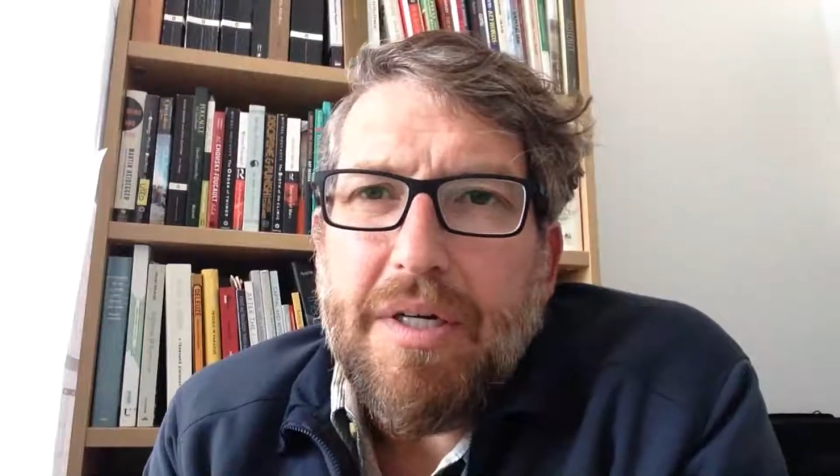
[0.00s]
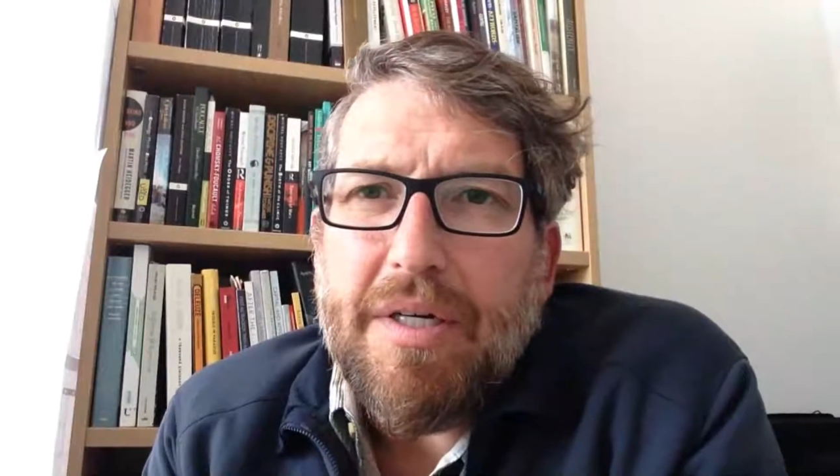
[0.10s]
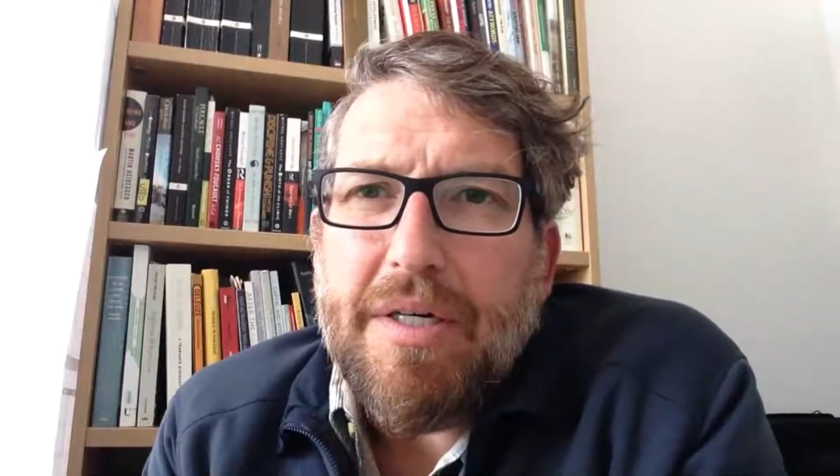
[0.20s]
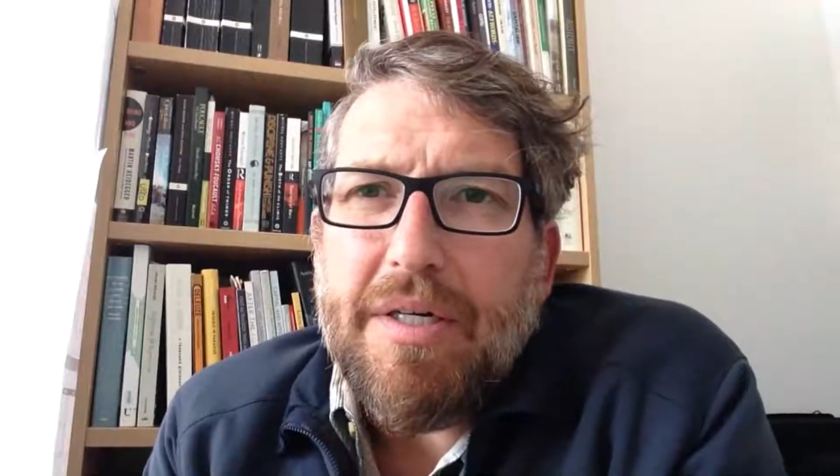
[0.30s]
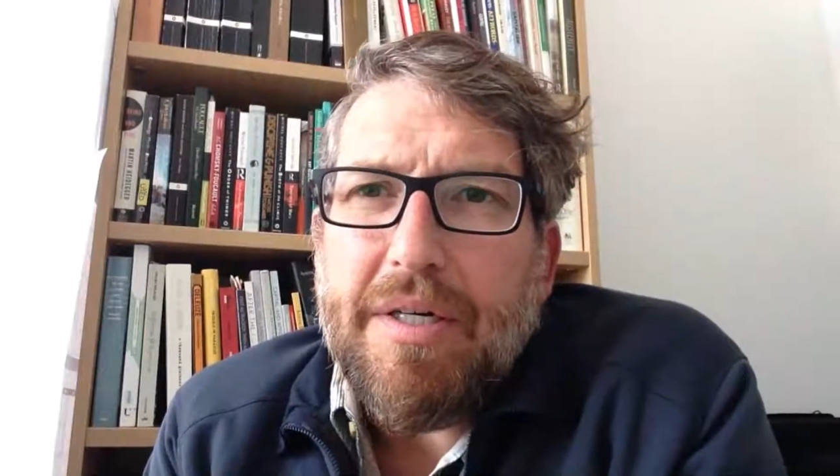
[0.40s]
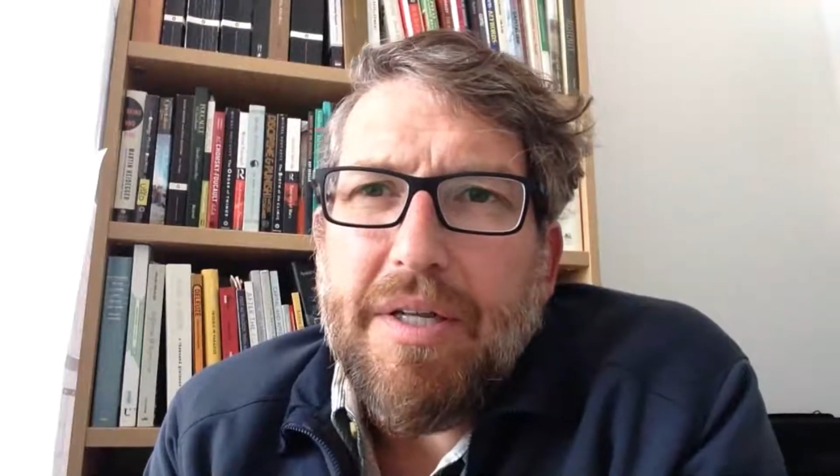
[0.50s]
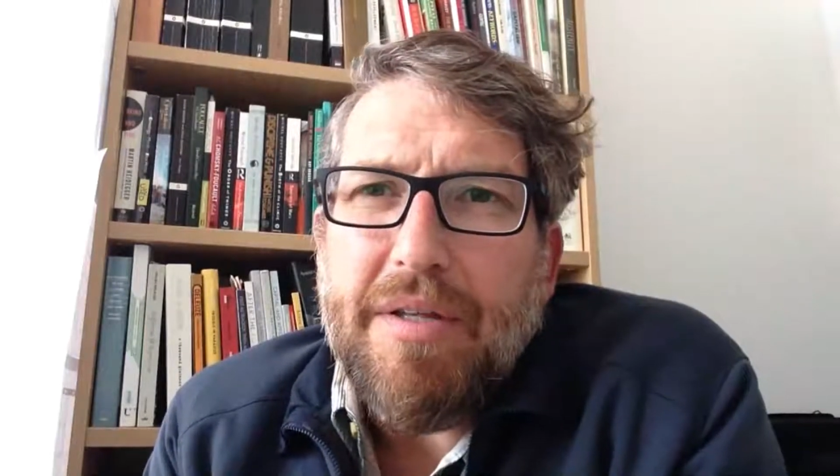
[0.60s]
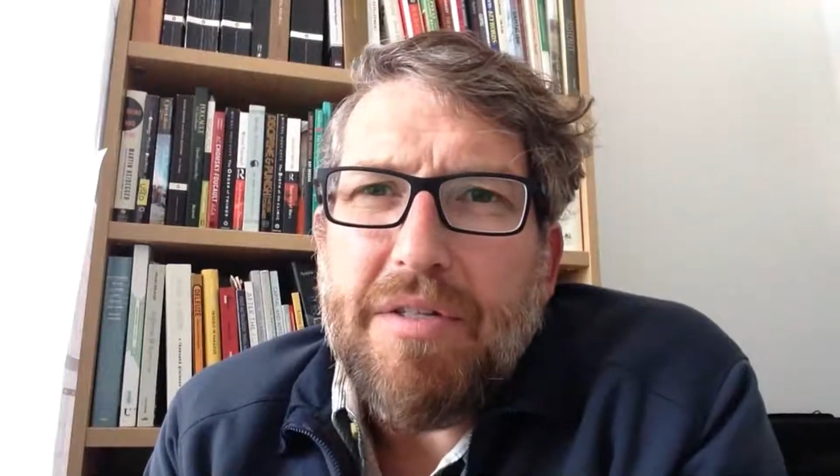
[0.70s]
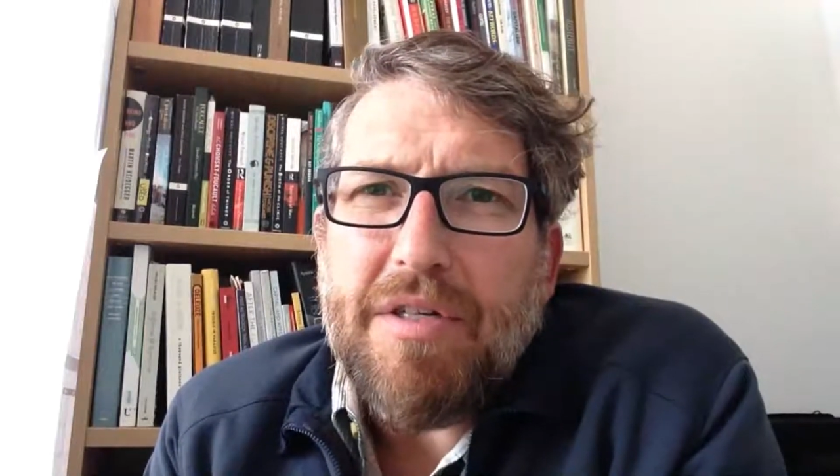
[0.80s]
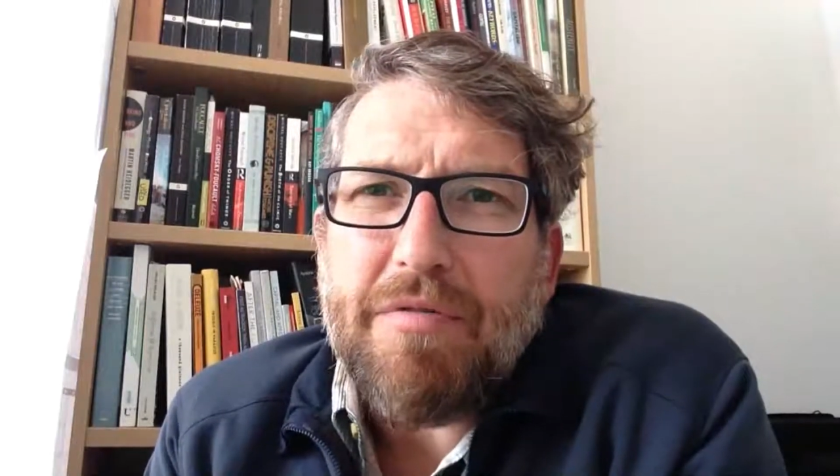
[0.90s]

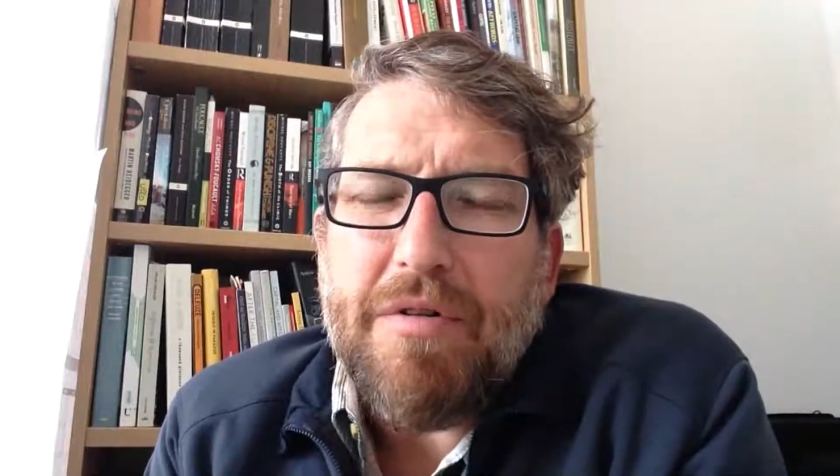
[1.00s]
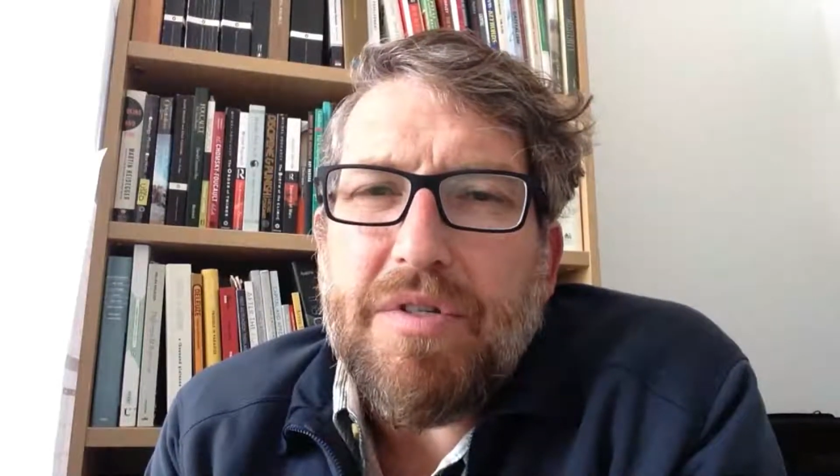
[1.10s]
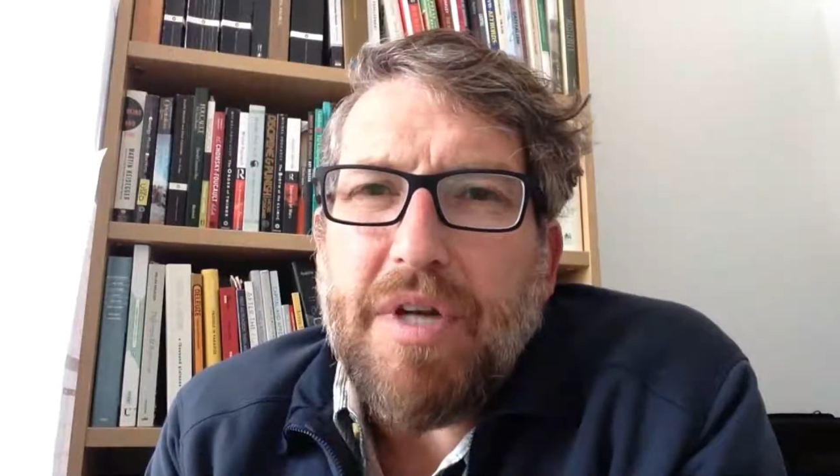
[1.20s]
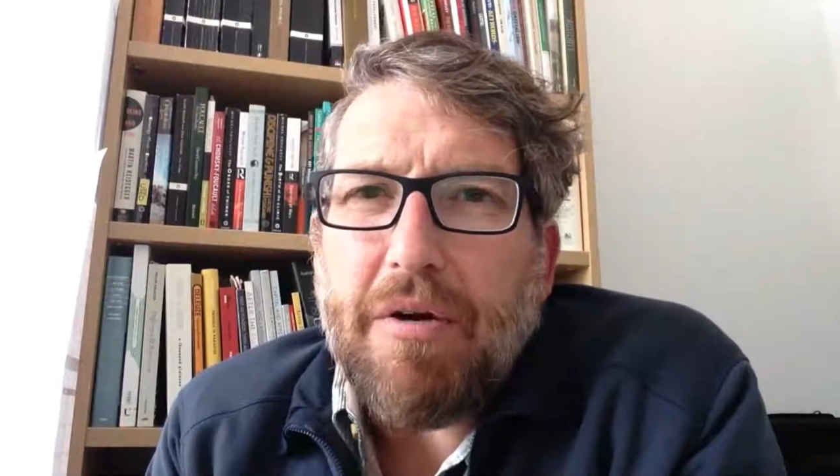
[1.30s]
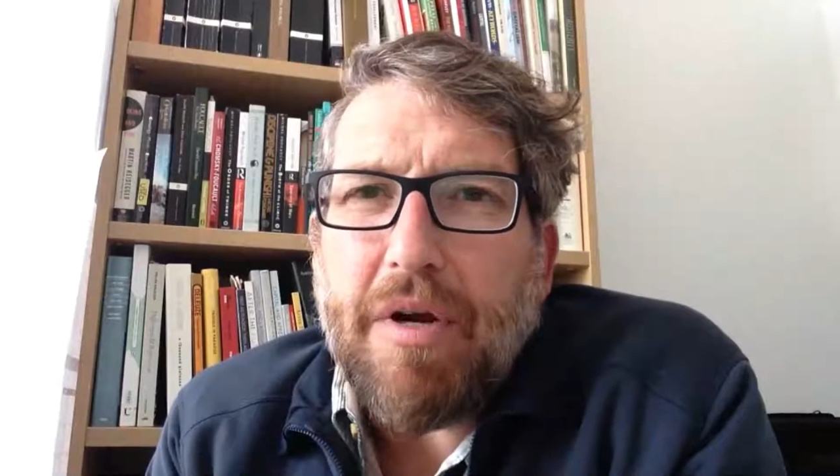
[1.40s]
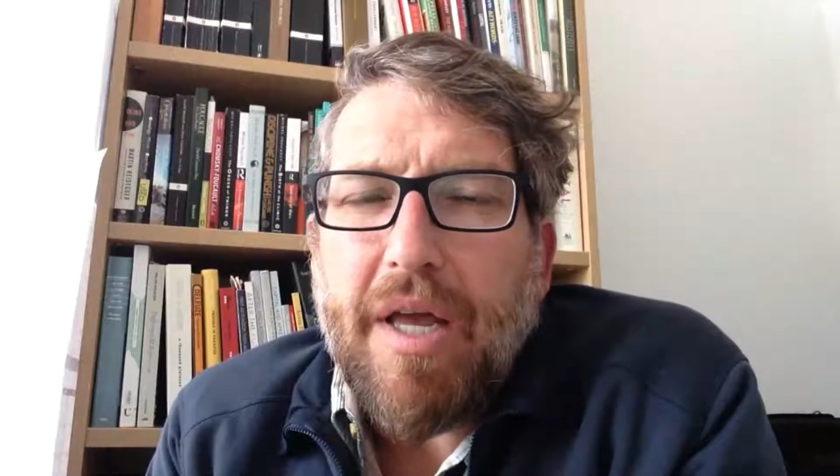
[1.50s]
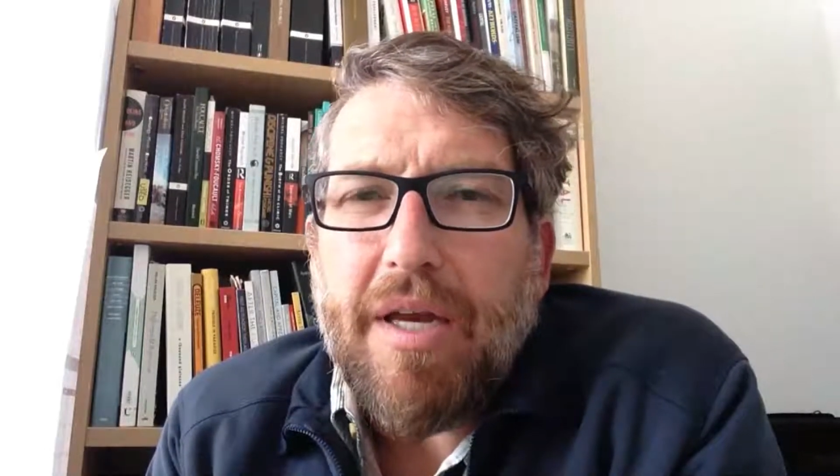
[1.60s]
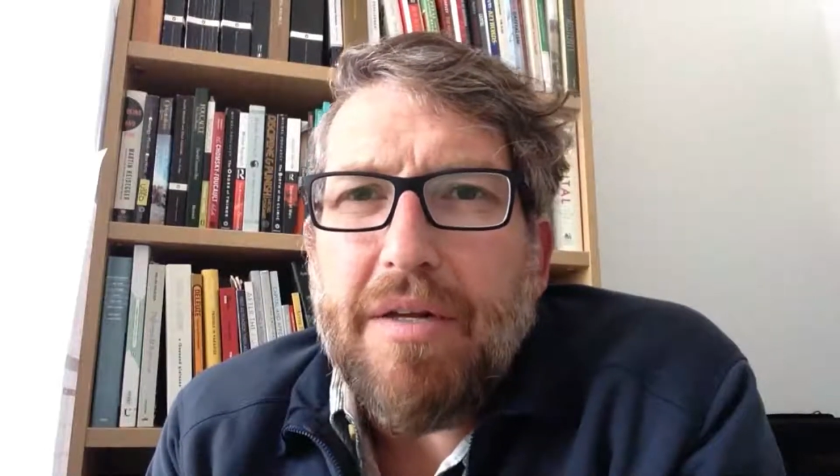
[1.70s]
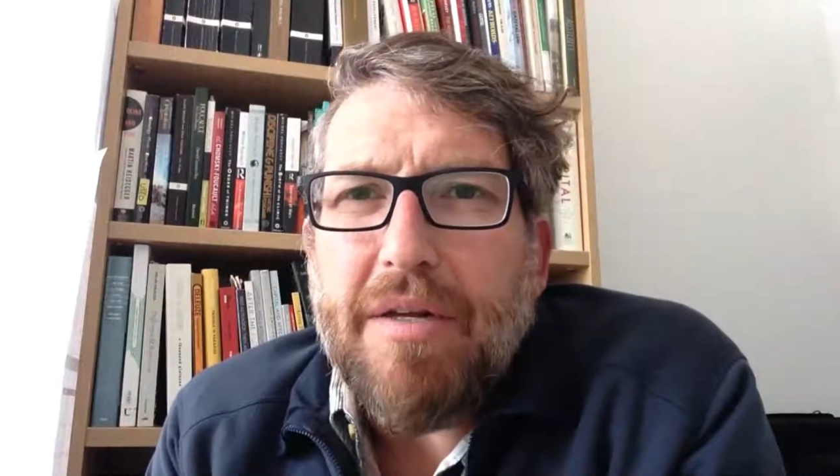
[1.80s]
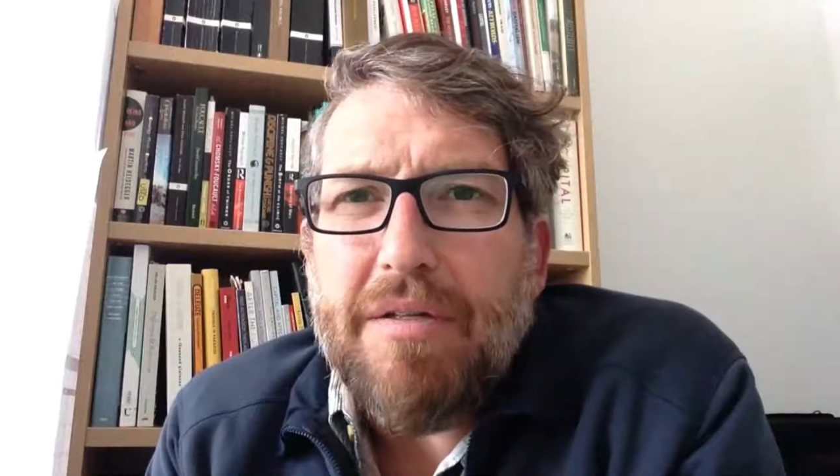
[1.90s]
and the different
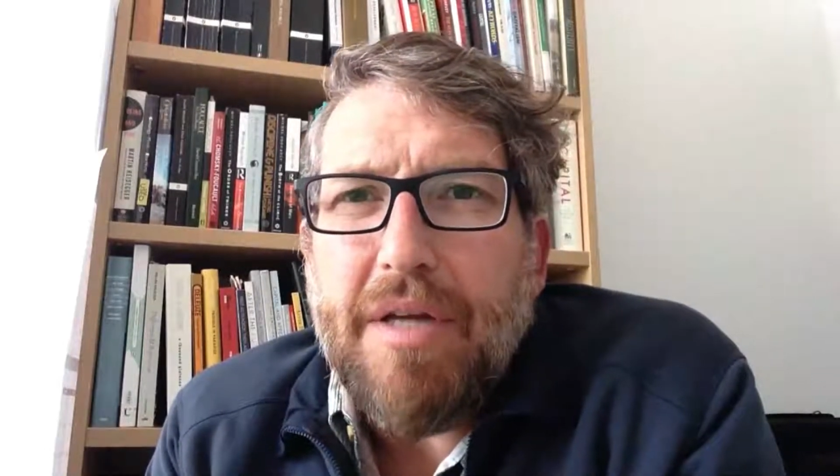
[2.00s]
segregated